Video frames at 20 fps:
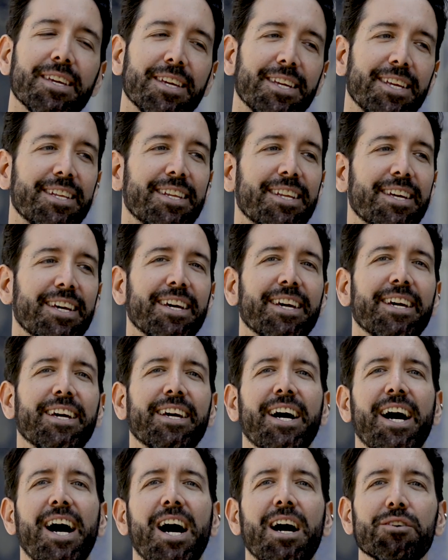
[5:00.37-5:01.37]
in the
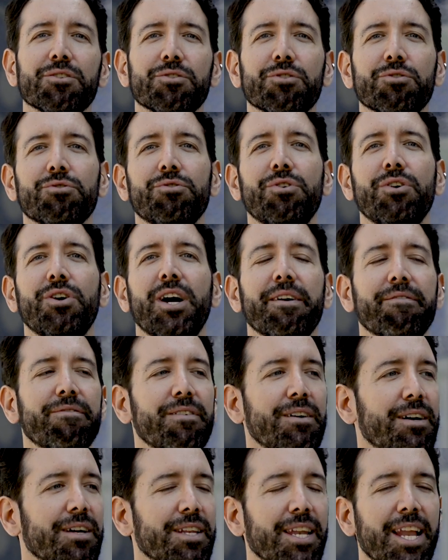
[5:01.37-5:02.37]
house to have
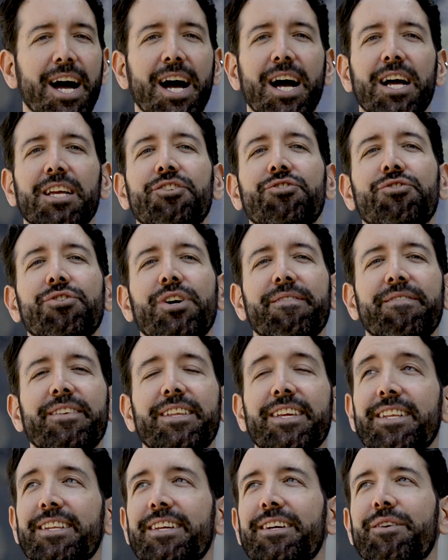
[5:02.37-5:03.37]
lunch, to have
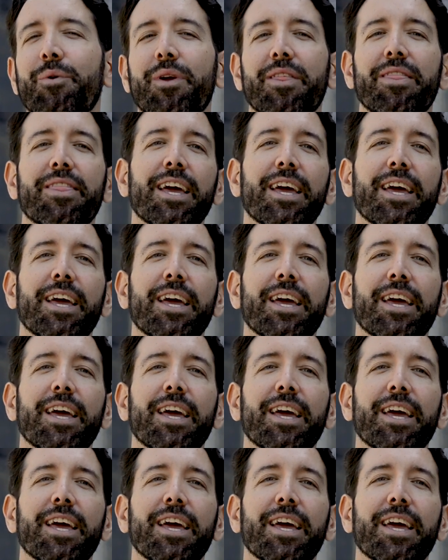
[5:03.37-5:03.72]
dinner with